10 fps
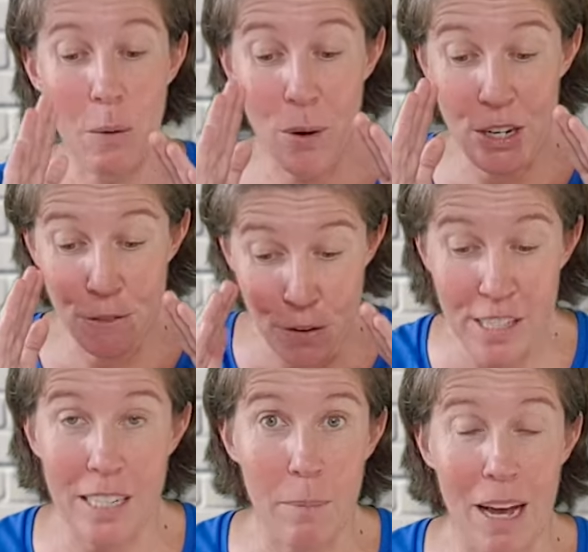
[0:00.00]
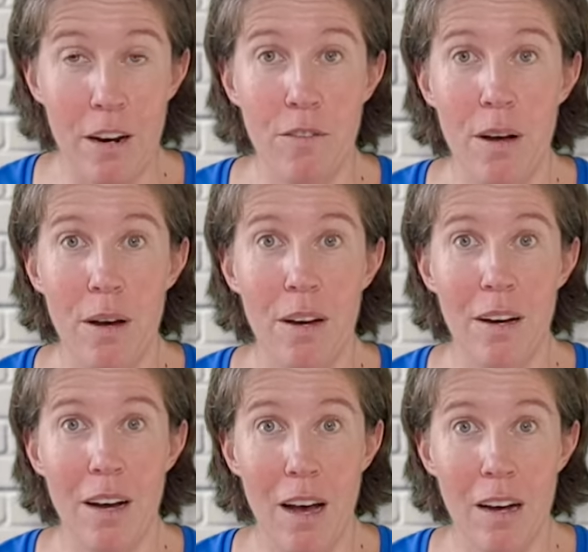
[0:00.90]
When you first come out of a
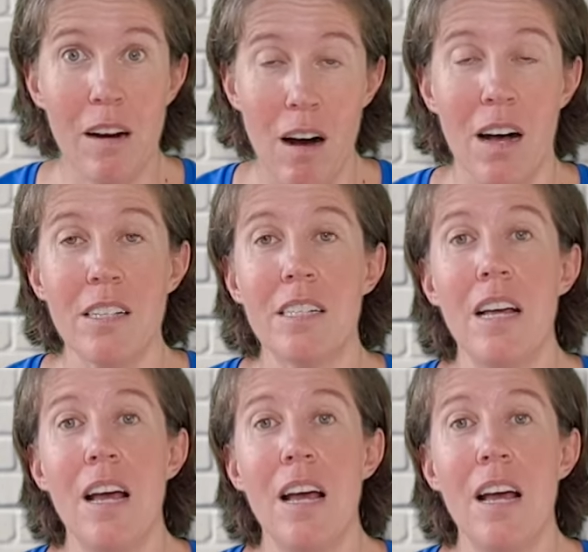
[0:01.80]
cast,